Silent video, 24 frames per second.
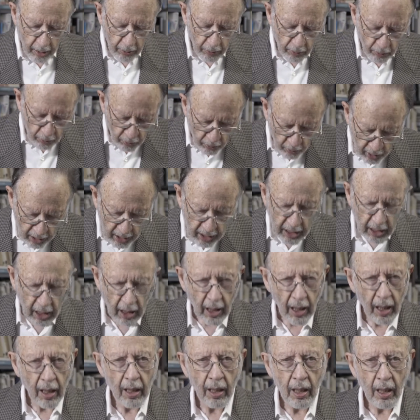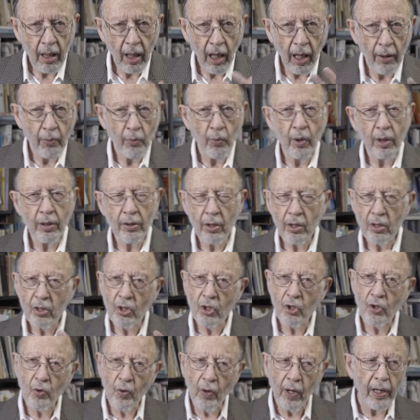Once again, I want to
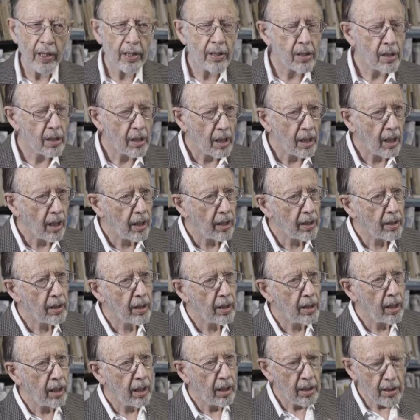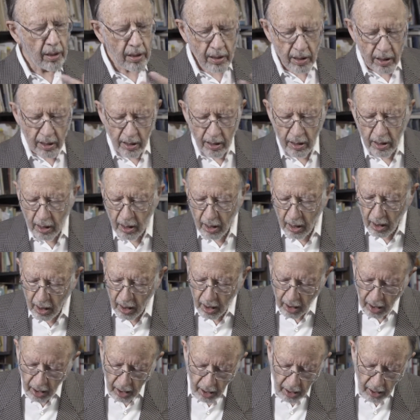stress that these
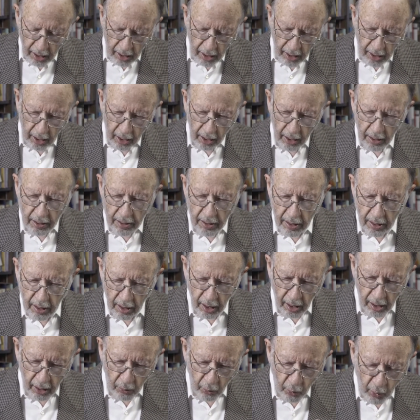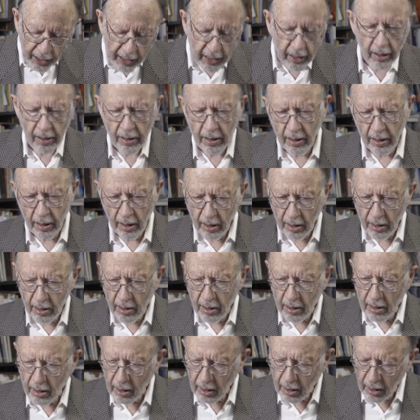
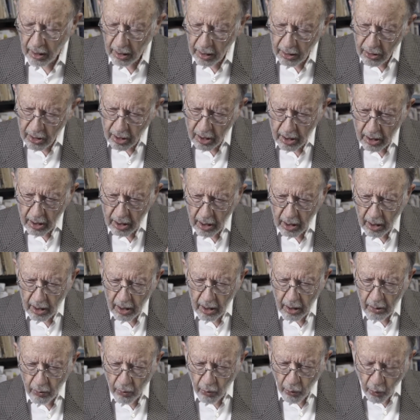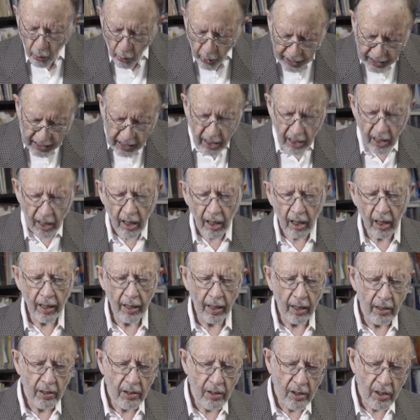witnesses, these
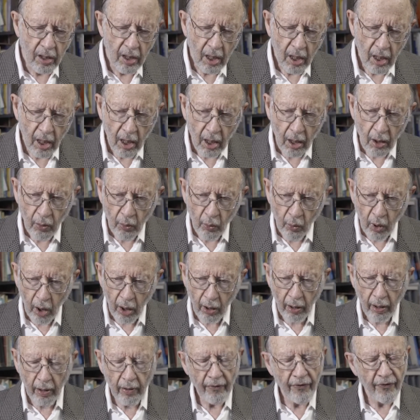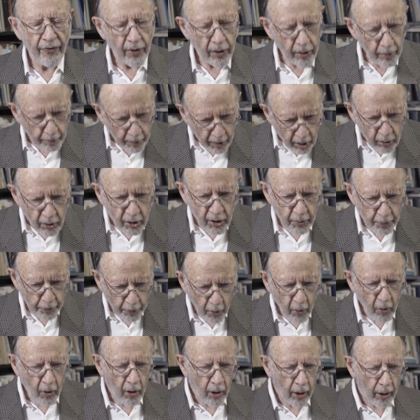retellings, were for the most
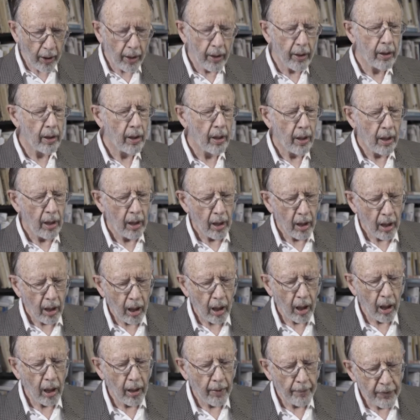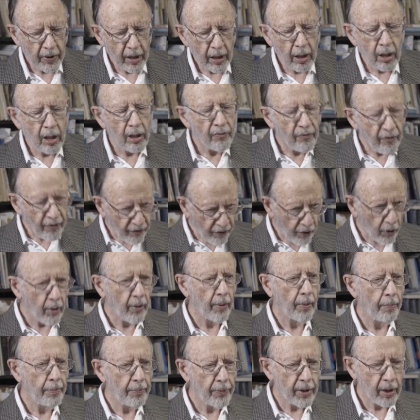part
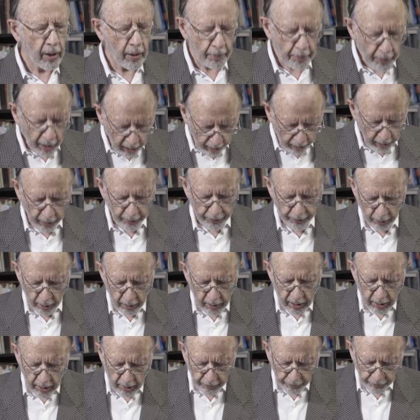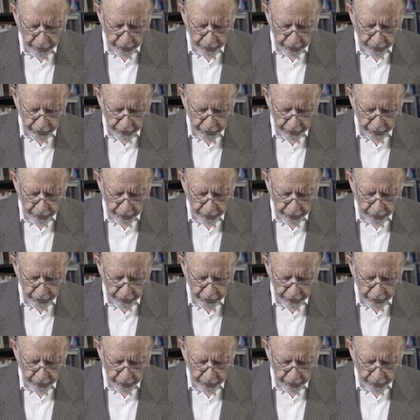confirmed by others.